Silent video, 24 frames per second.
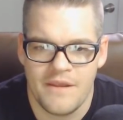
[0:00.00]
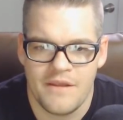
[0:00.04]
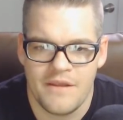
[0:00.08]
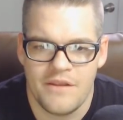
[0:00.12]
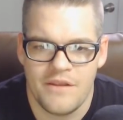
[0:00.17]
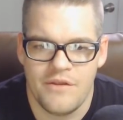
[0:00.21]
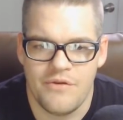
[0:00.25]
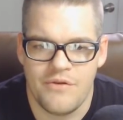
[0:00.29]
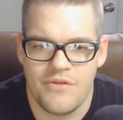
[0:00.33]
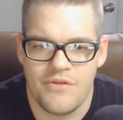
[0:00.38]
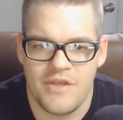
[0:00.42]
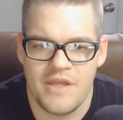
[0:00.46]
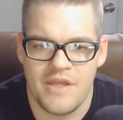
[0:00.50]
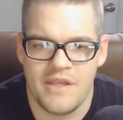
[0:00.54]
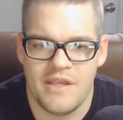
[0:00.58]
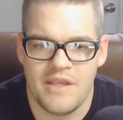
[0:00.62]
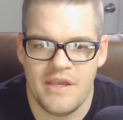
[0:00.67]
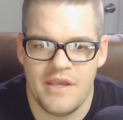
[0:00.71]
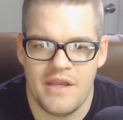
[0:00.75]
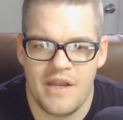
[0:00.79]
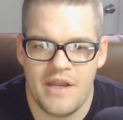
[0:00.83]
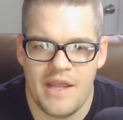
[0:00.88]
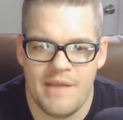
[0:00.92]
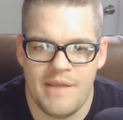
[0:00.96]
you then
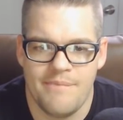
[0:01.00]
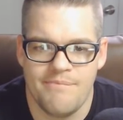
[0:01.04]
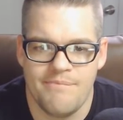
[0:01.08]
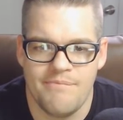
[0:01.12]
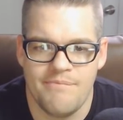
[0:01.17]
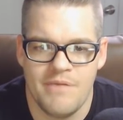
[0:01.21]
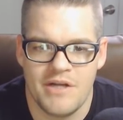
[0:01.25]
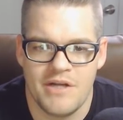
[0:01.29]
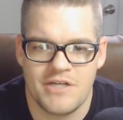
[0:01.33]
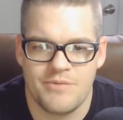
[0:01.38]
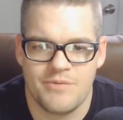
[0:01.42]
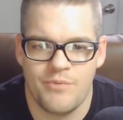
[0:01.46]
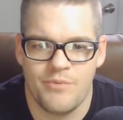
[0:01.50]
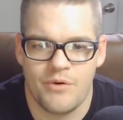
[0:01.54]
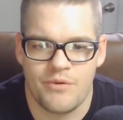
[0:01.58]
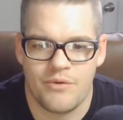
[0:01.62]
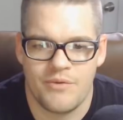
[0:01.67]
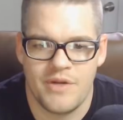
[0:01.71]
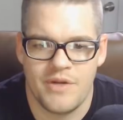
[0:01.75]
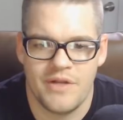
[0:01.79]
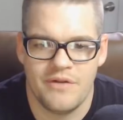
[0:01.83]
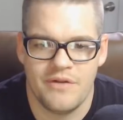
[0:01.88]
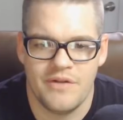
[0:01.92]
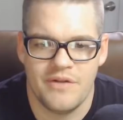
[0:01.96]
get a much more
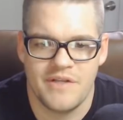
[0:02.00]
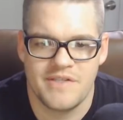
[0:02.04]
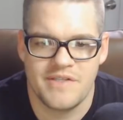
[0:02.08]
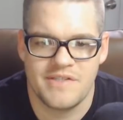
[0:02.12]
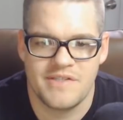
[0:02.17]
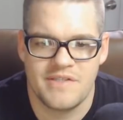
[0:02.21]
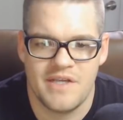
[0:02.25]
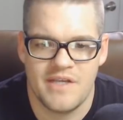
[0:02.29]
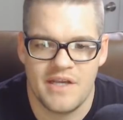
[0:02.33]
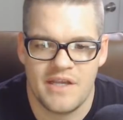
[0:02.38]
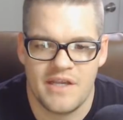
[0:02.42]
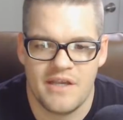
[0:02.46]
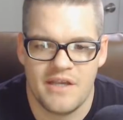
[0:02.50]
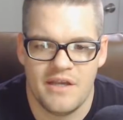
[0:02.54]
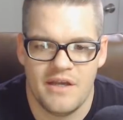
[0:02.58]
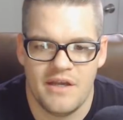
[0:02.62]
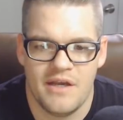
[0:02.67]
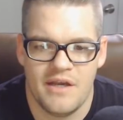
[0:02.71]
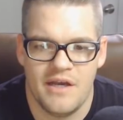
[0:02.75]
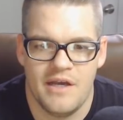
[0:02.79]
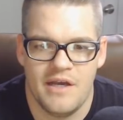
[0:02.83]
realistic